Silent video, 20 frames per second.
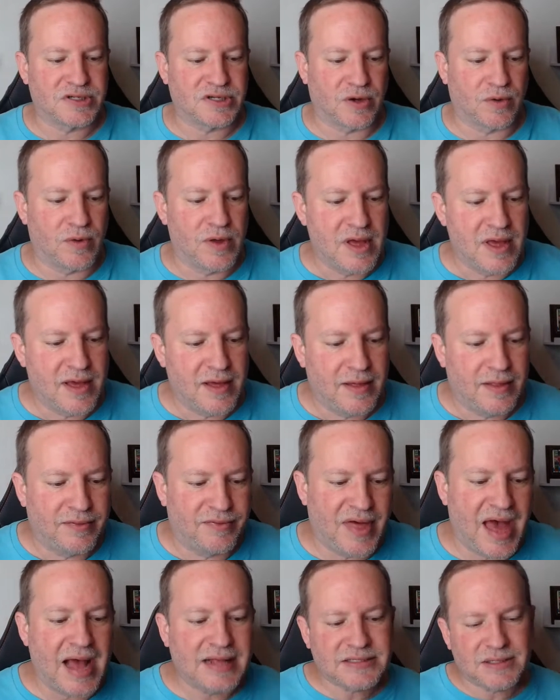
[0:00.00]
So
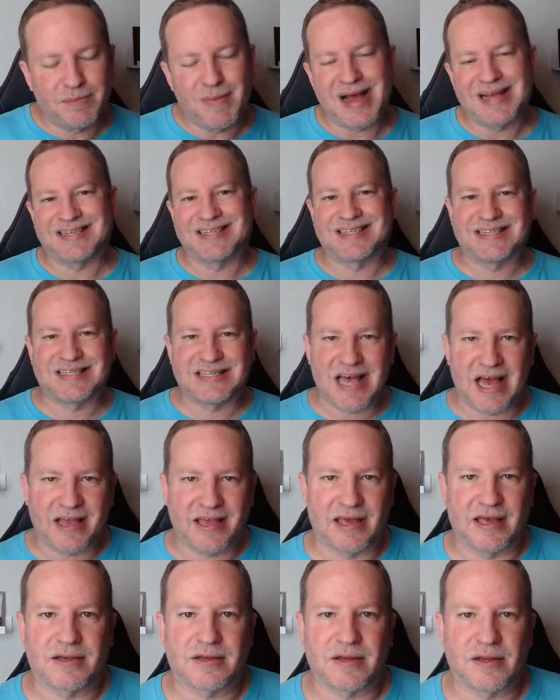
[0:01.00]
that's my
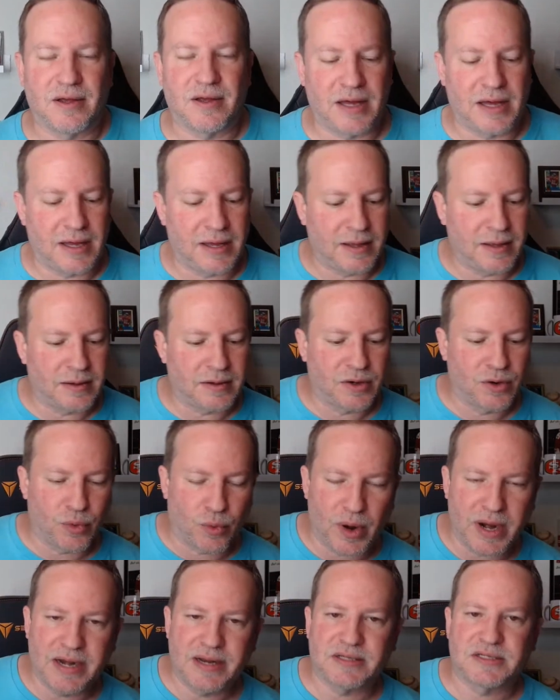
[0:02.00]
second
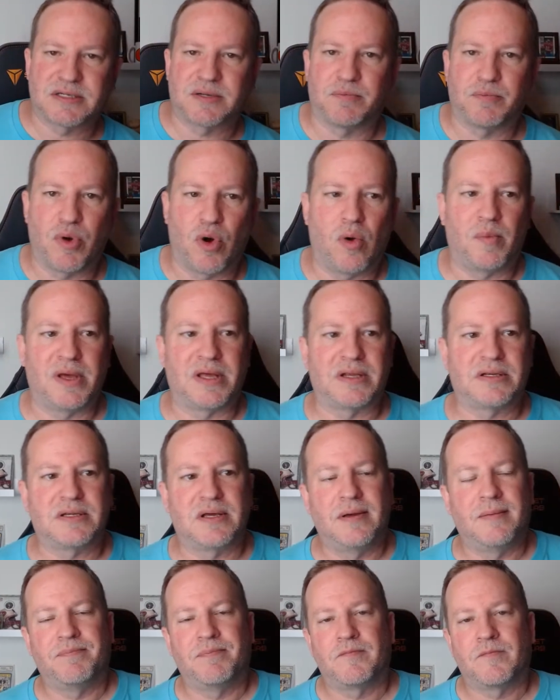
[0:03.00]
greatest moment
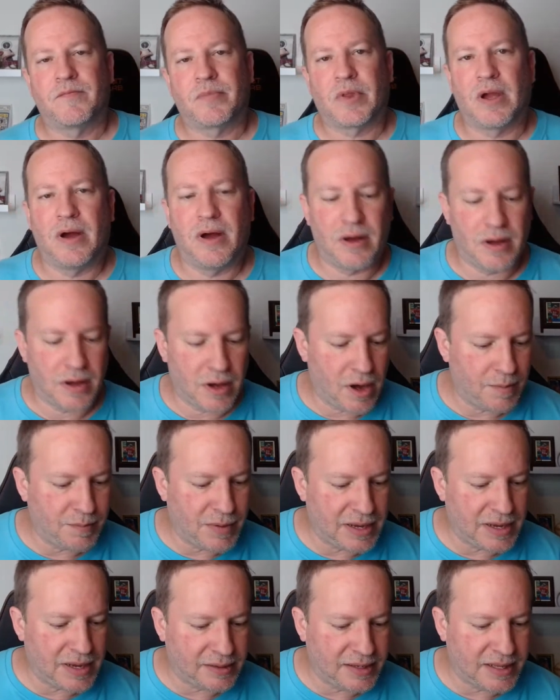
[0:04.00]
on
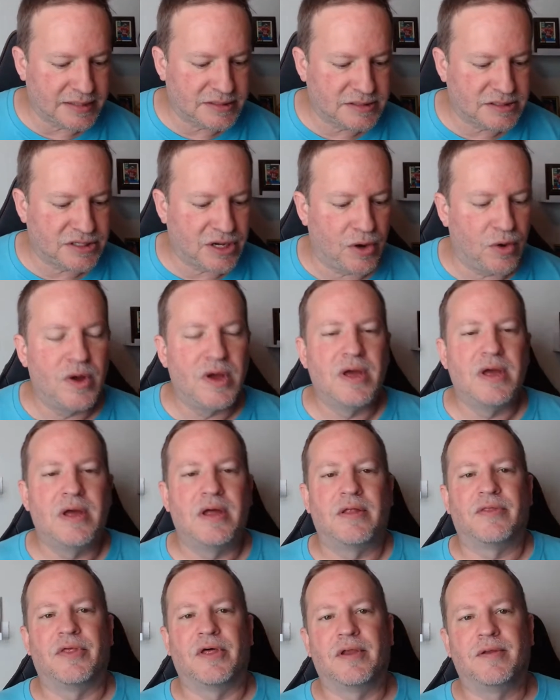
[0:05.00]
my list. So
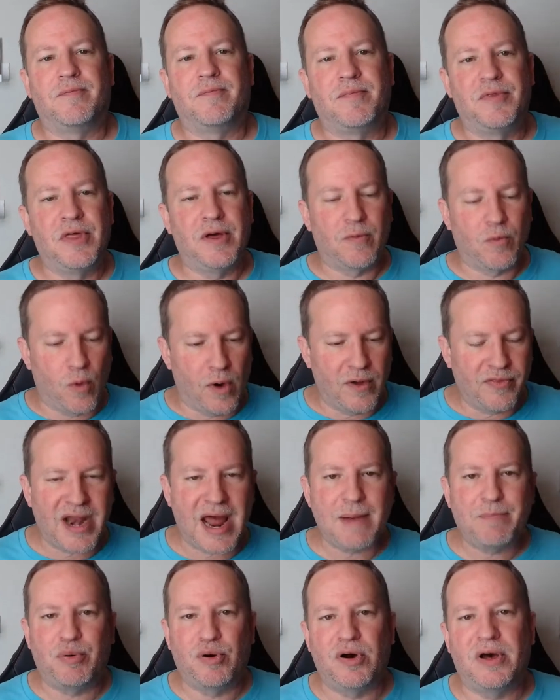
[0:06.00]
the one that
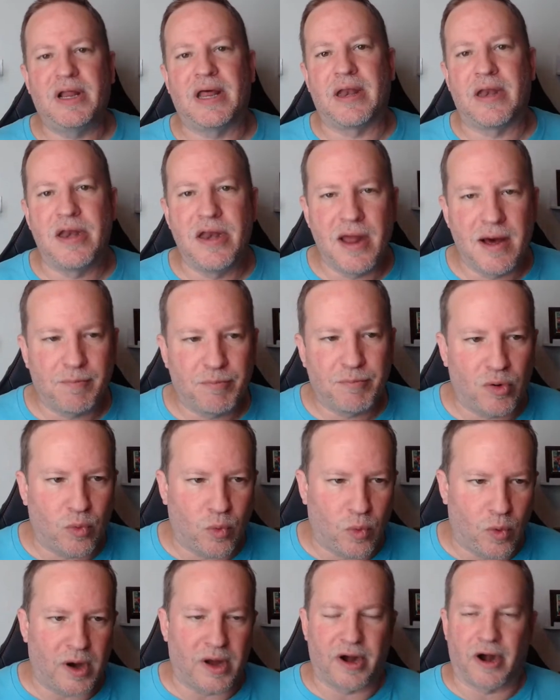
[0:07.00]
I put at number
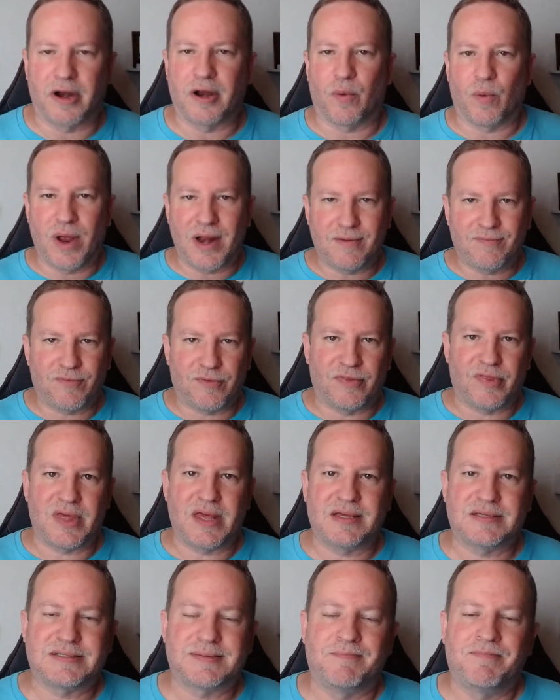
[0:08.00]
one, are you ready for
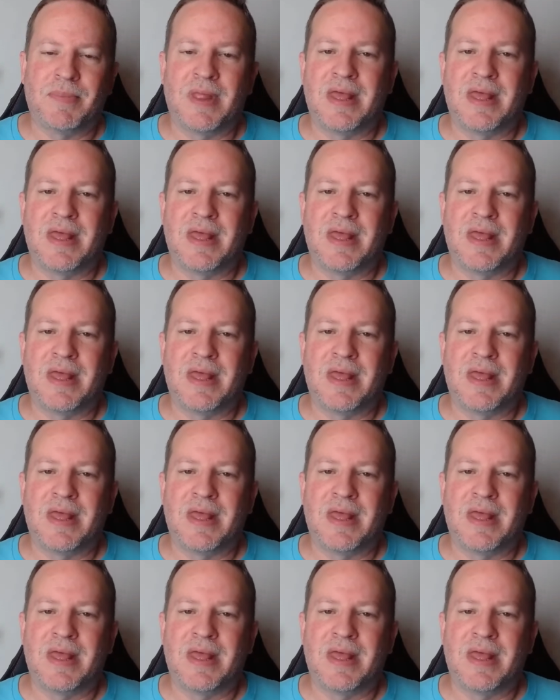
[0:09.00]
this?